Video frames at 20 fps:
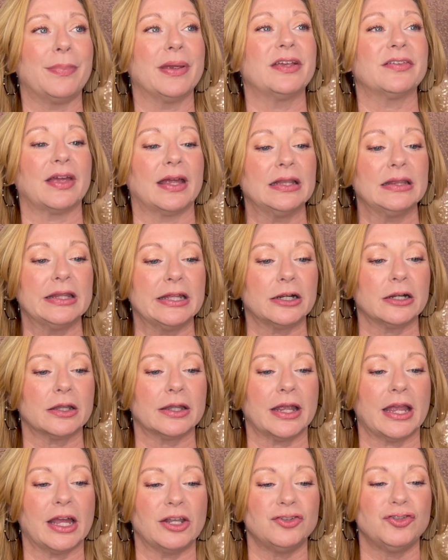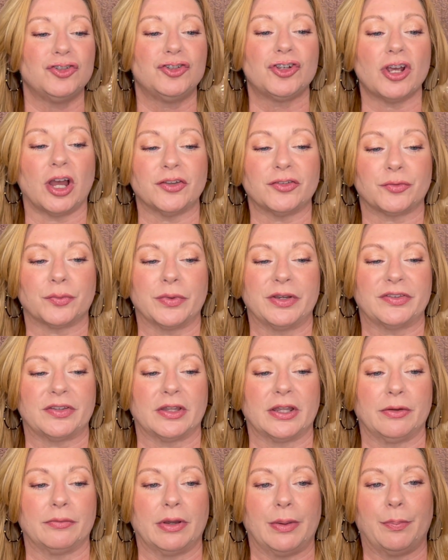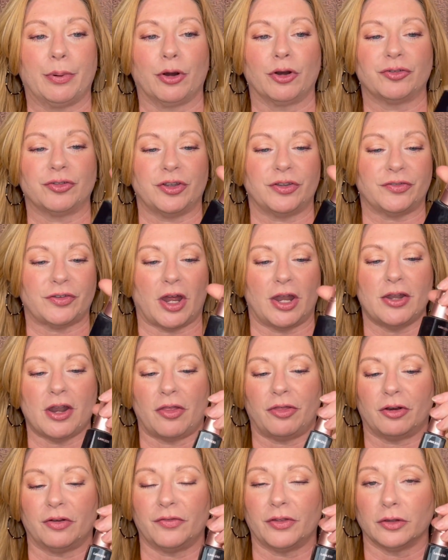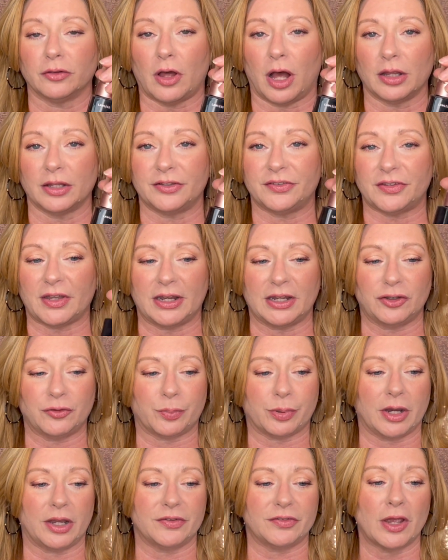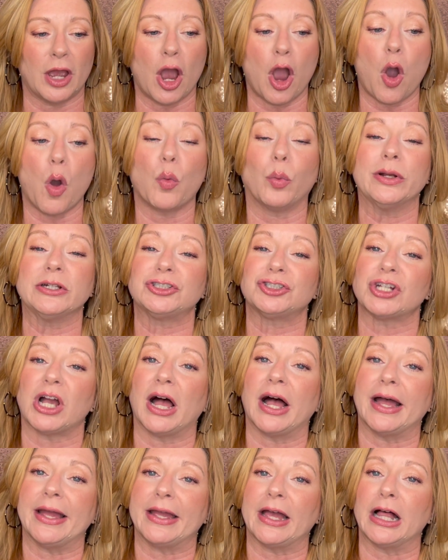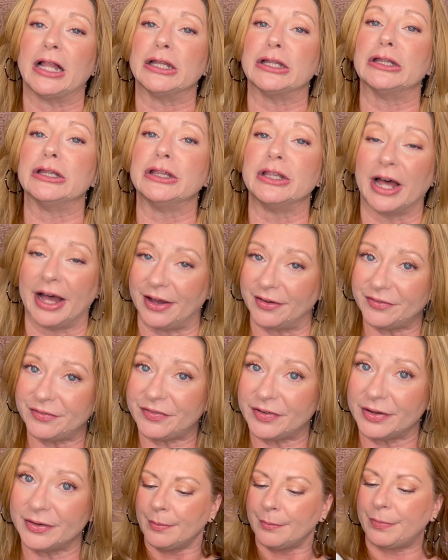because I literally had just recently repurchased another of the Lawless setting sprays, which I love.